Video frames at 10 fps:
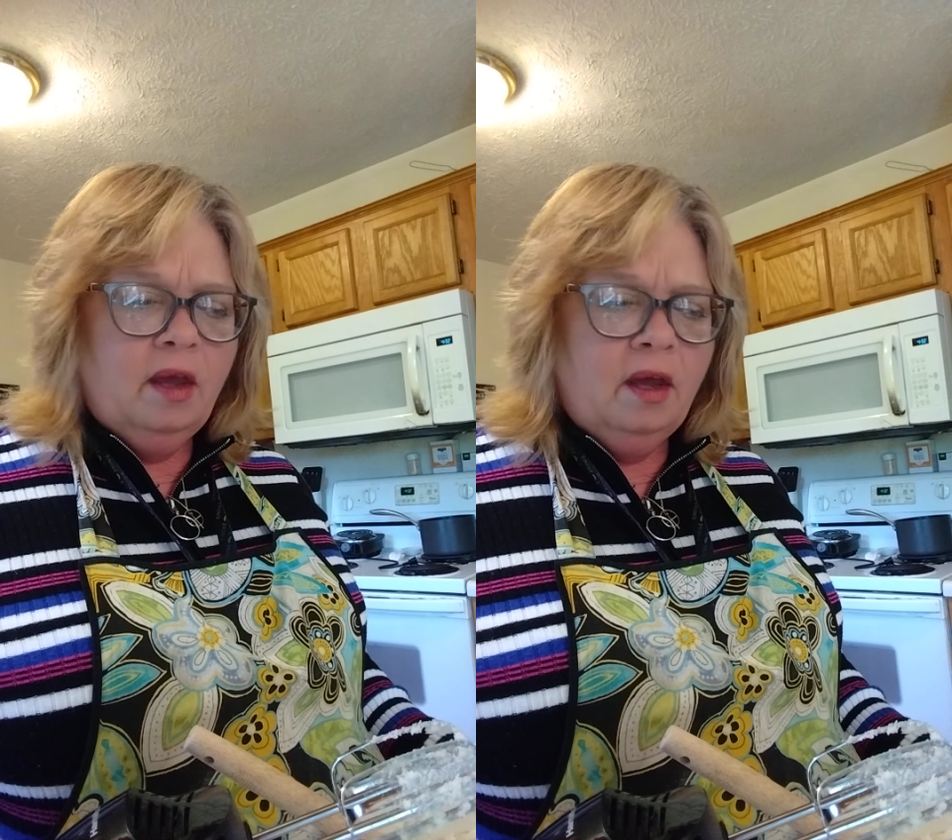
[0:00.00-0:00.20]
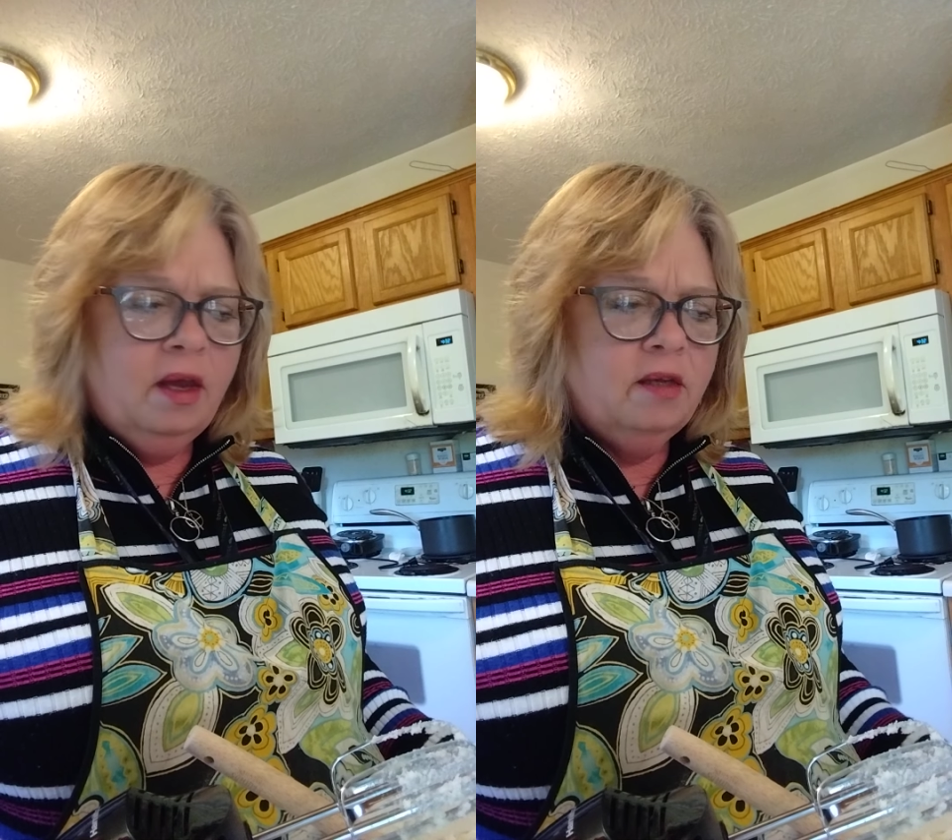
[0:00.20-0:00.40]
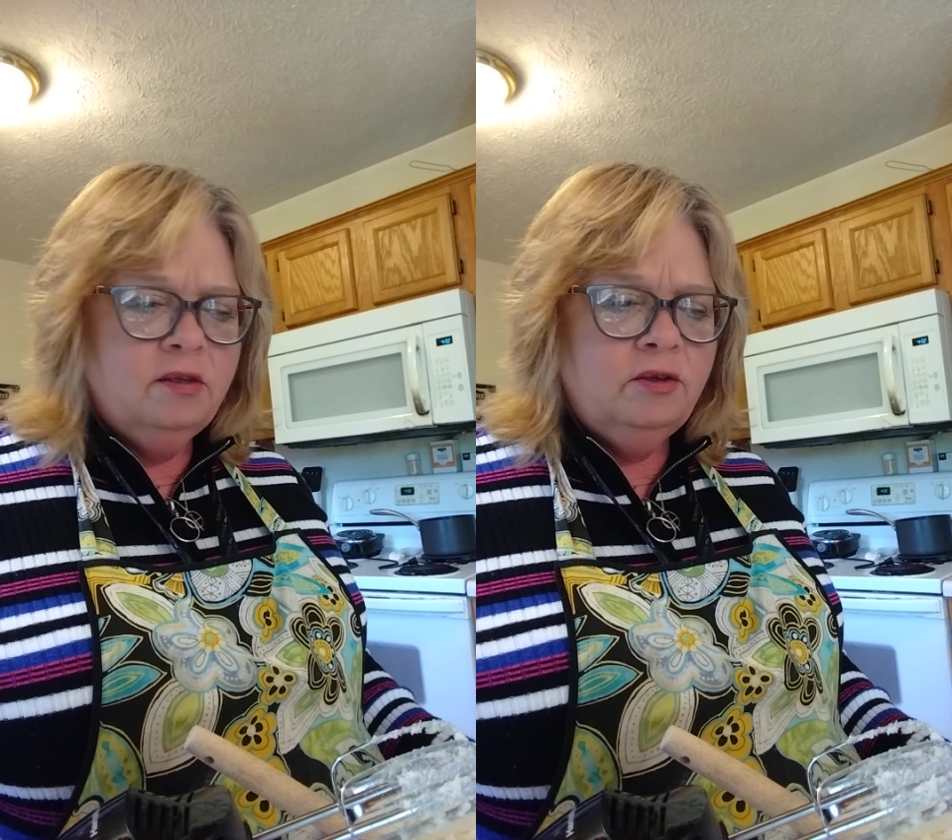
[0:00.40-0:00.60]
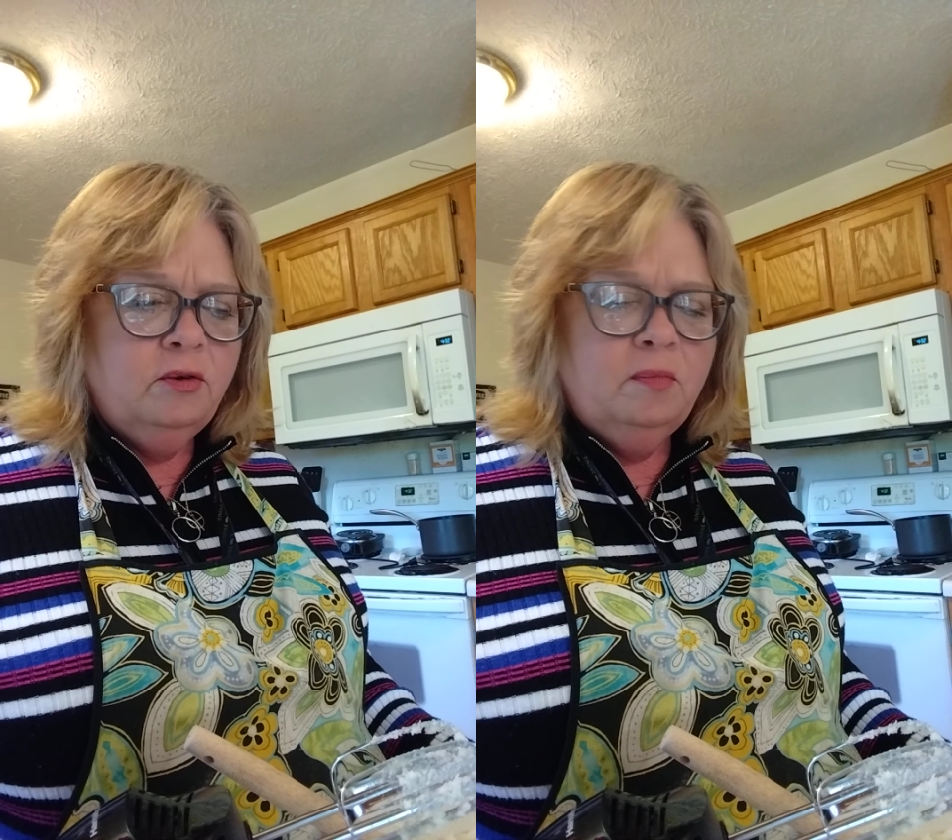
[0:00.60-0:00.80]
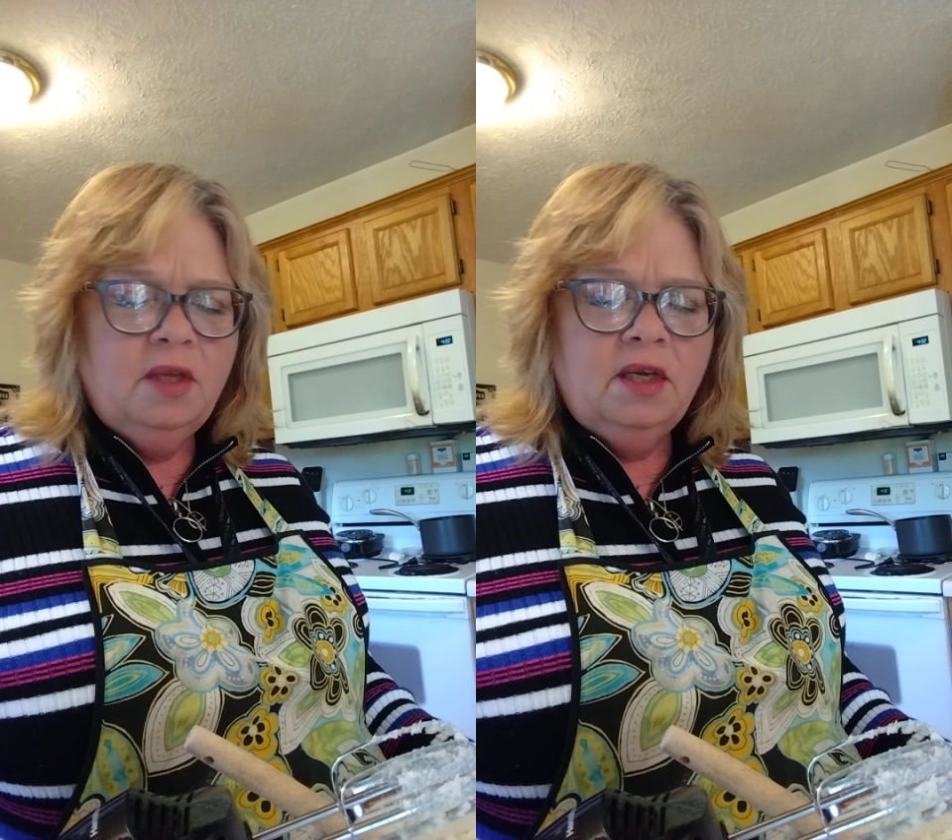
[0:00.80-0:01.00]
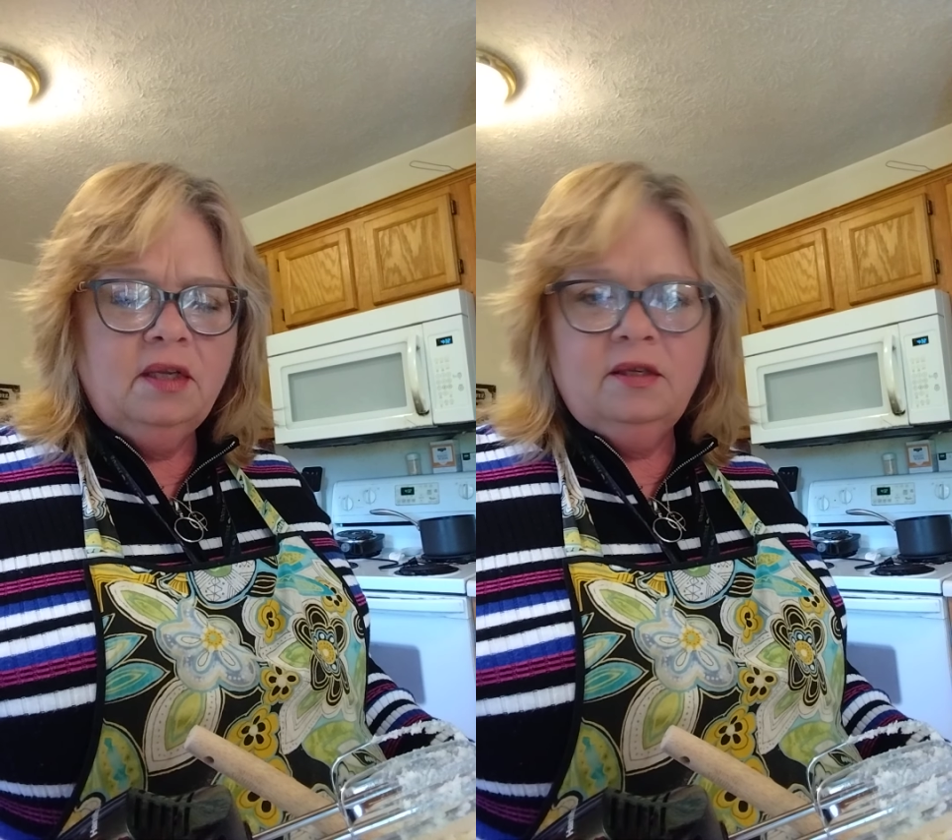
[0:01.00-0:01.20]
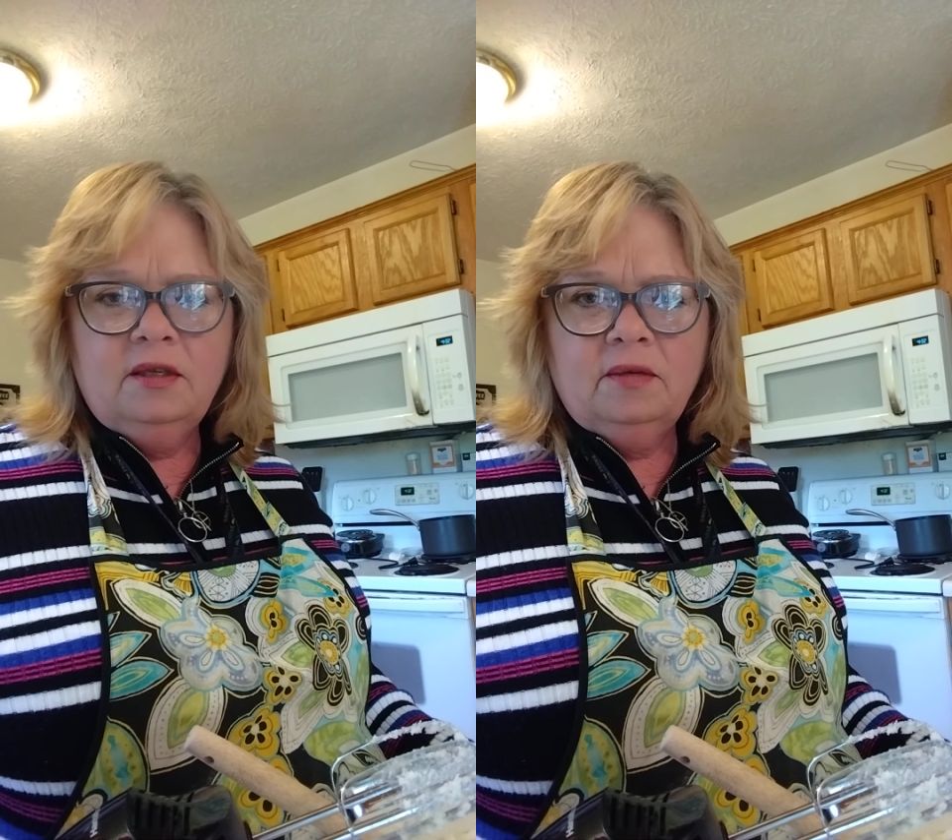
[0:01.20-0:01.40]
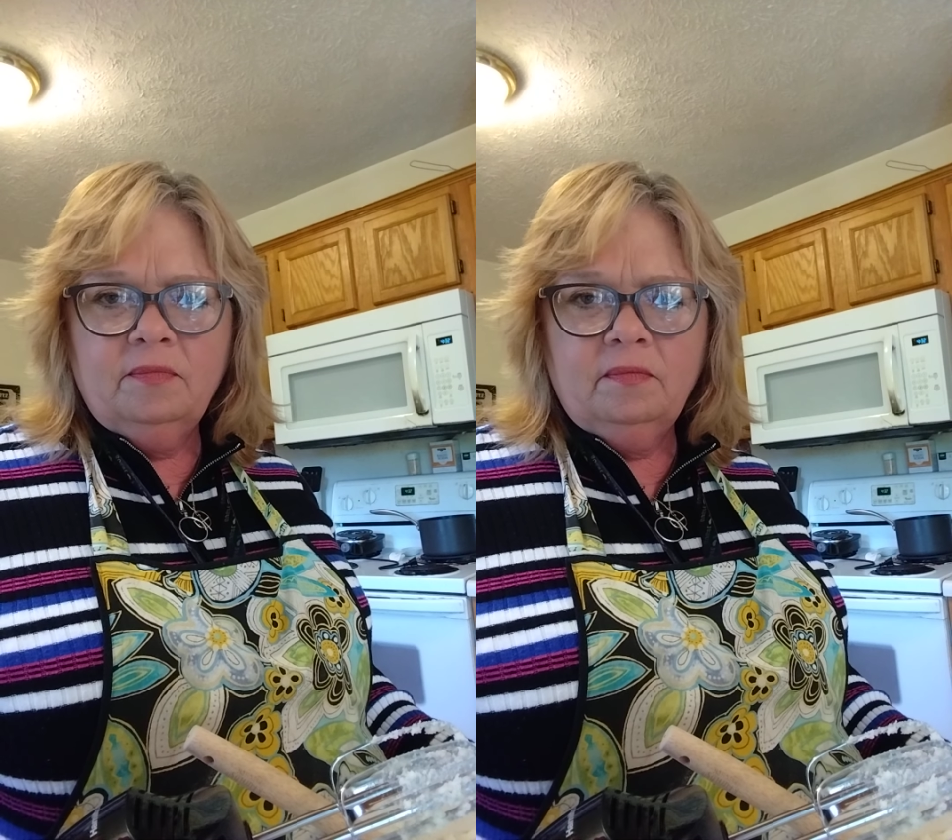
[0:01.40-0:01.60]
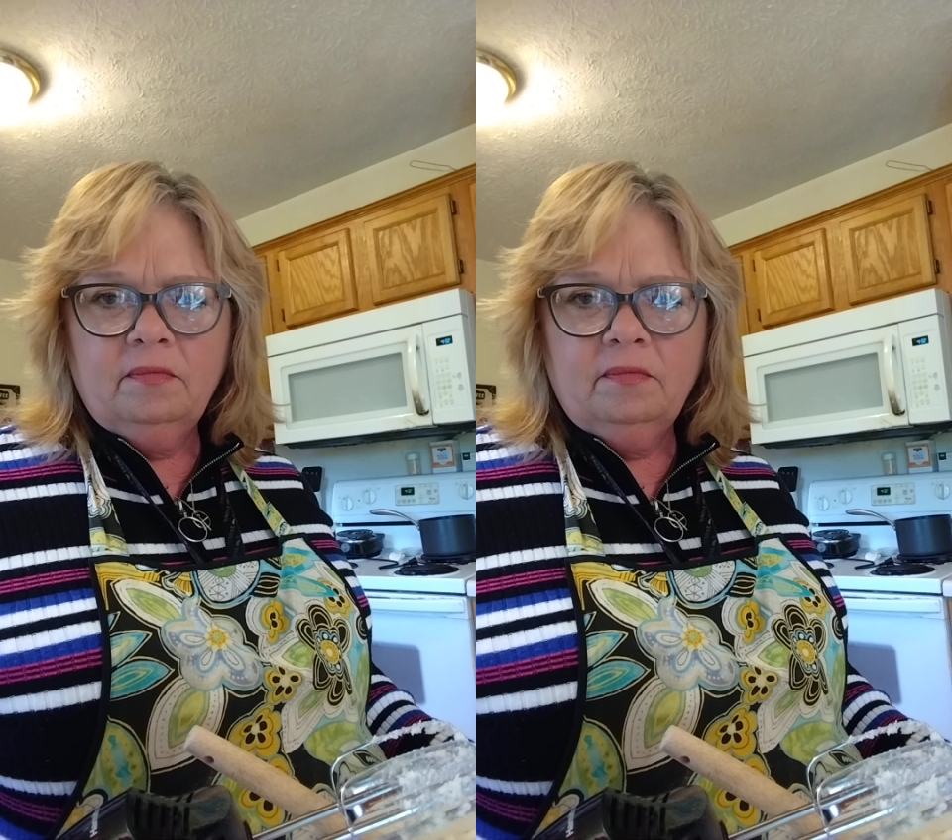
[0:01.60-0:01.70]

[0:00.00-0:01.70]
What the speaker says: I assume that it's